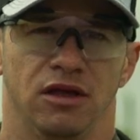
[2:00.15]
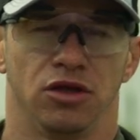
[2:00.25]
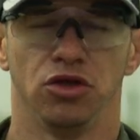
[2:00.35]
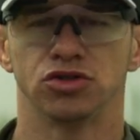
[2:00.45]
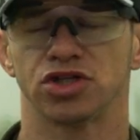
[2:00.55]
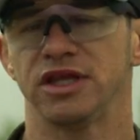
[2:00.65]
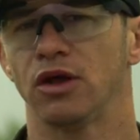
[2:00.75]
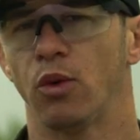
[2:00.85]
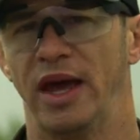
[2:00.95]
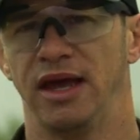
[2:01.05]
Usually
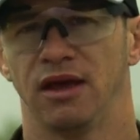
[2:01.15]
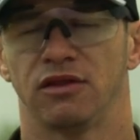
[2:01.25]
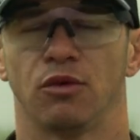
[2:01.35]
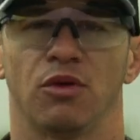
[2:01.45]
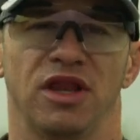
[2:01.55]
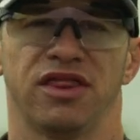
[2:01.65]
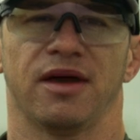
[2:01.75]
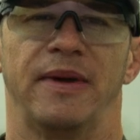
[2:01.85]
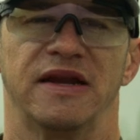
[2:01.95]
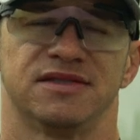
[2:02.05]
the way that we want to think
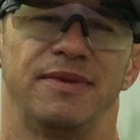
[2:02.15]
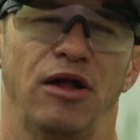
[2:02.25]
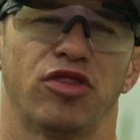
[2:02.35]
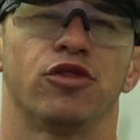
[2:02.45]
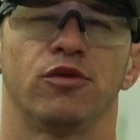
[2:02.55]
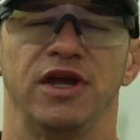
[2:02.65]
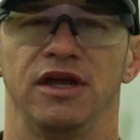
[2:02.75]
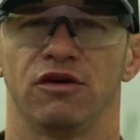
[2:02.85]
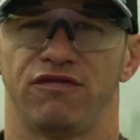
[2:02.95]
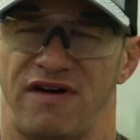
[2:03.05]
about it is about
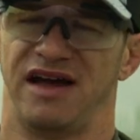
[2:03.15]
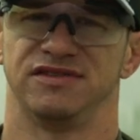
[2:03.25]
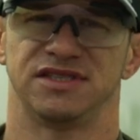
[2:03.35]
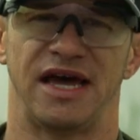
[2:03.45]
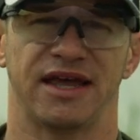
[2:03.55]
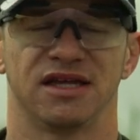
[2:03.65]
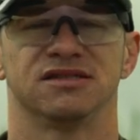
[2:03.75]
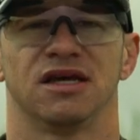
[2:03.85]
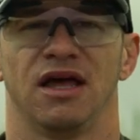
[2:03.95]
3 to 5 seconds,